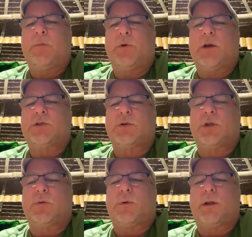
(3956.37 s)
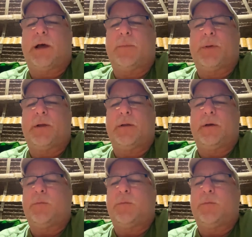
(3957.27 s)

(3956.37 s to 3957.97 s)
We also go to the one up in